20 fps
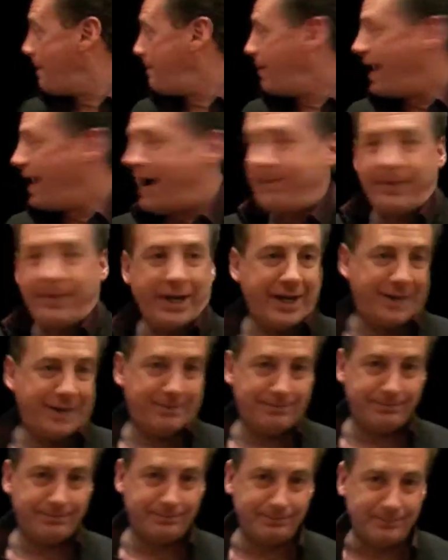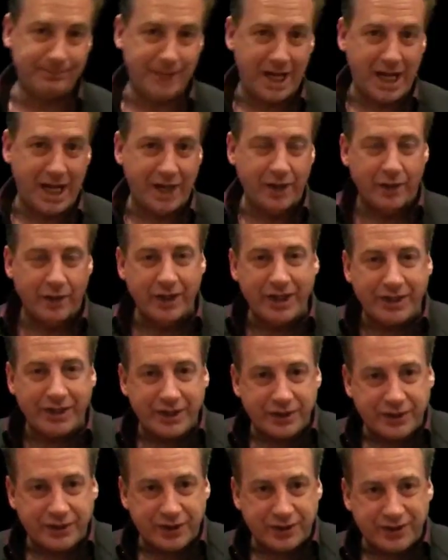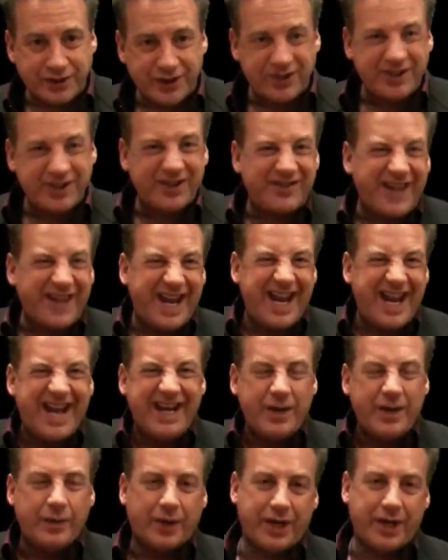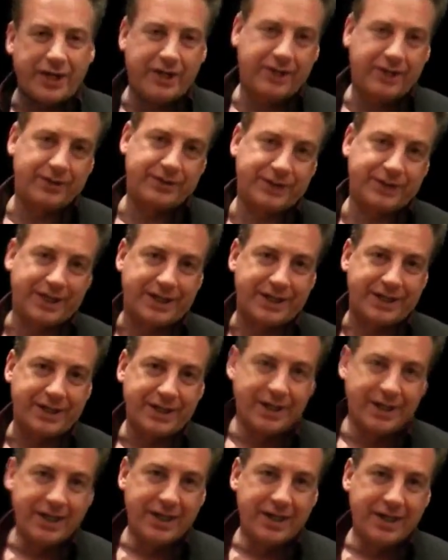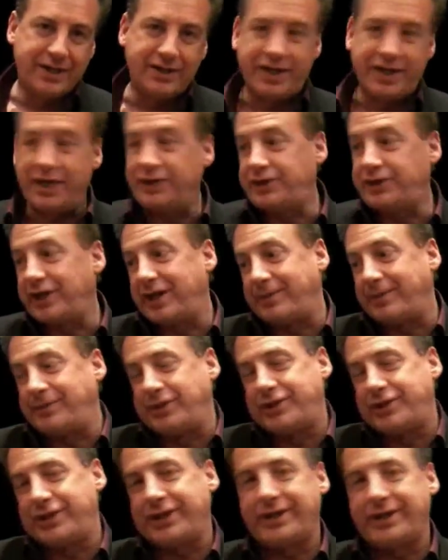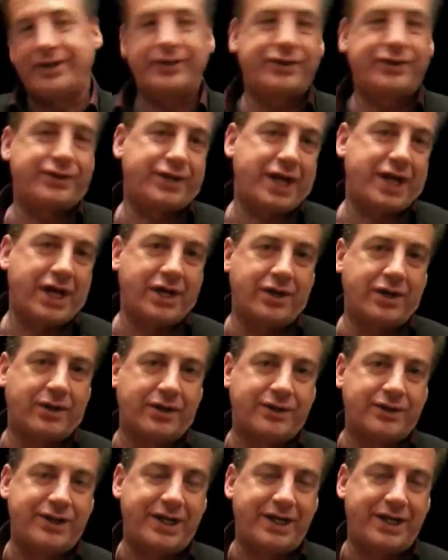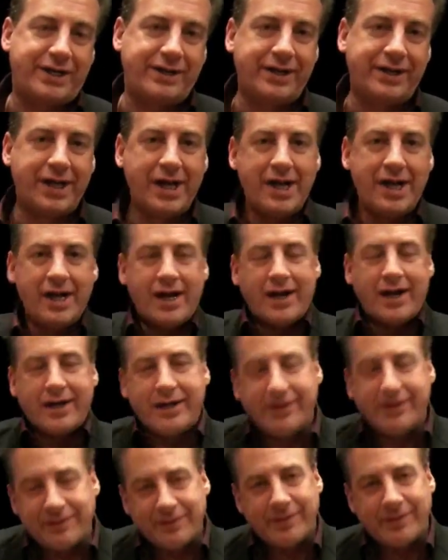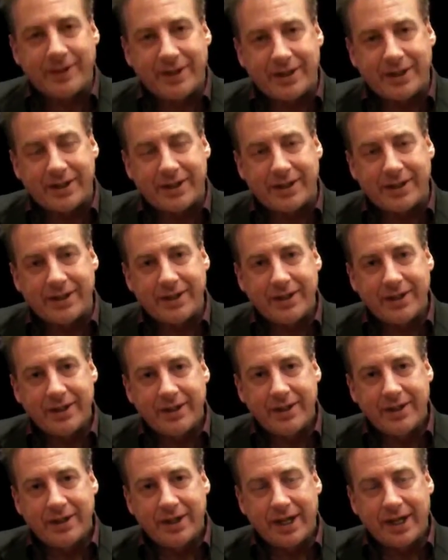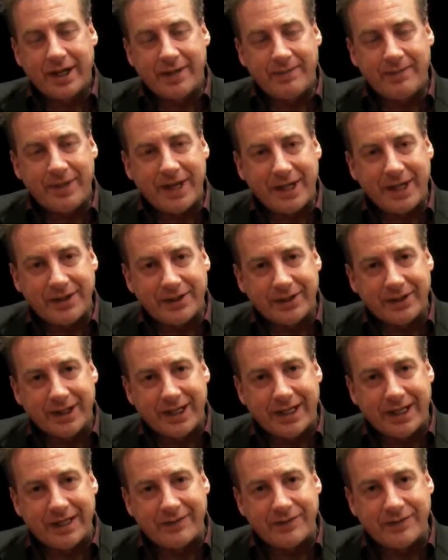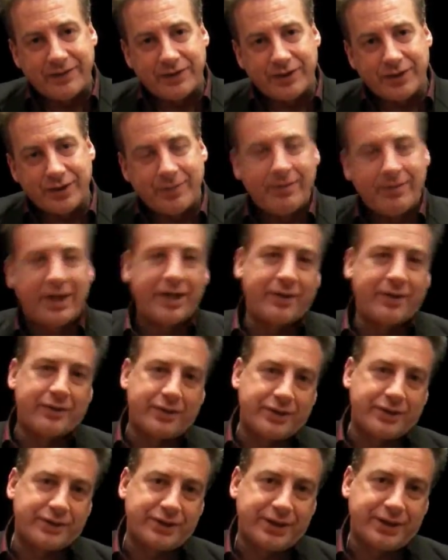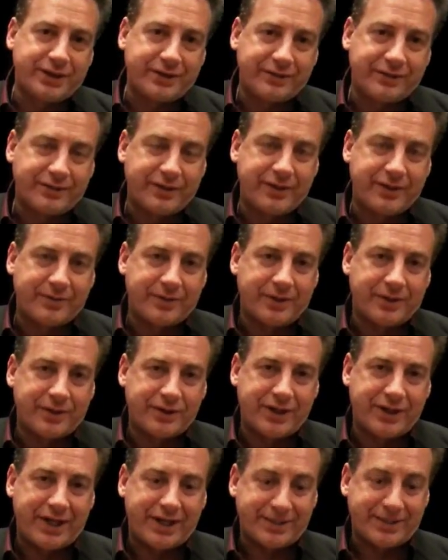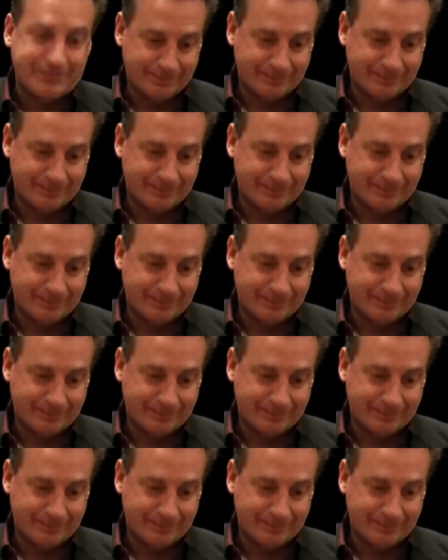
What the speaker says: pop it up. I don't need the assistance of anyone in the hotel. They set up the chairs, I go to town, I give from the heart, I impact their lives, the money rolls in, the freedom rolls out.